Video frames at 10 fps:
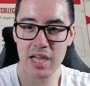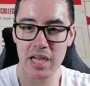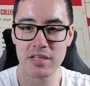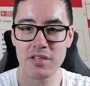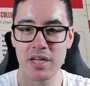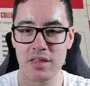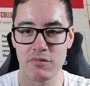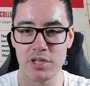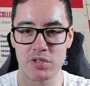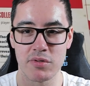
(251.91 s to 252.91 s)
And then you get the
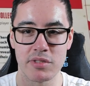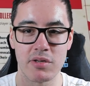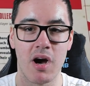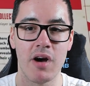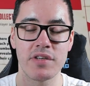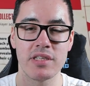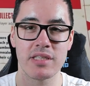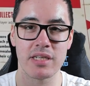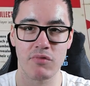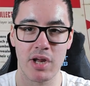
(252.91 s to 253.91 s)
ritual. So after
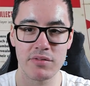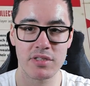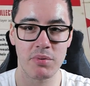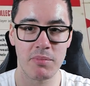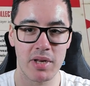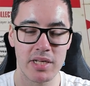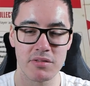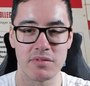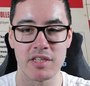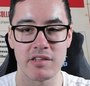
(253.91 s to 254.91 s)
6 rounds have been played,
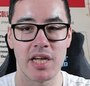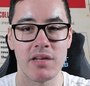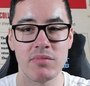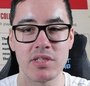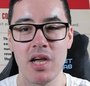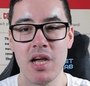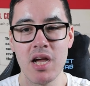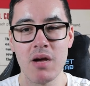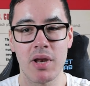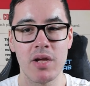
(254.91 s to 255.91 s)
so 6 games,
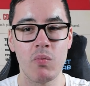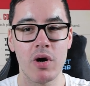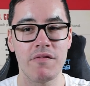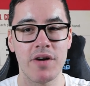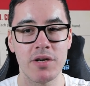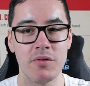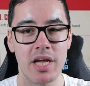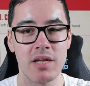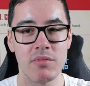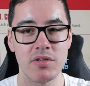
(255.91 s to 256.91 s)
play 1 final
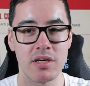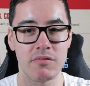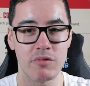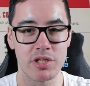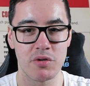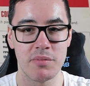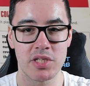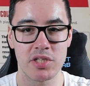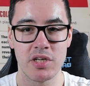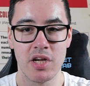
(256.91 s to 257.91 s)
game using a ritual
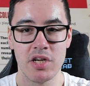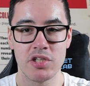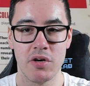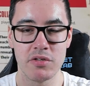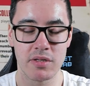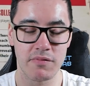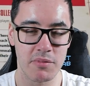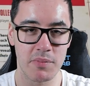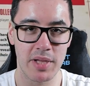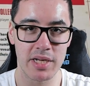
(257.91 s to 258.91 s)
mission chosen from
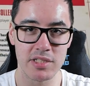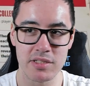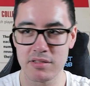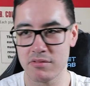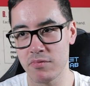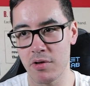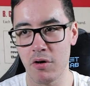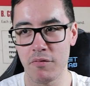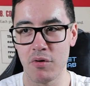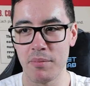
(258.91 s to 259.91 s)
the pages
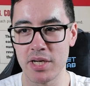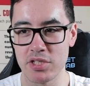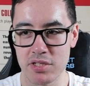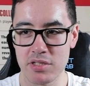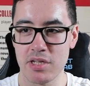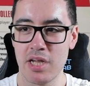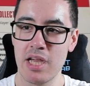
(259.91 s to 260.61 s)
aforementioned.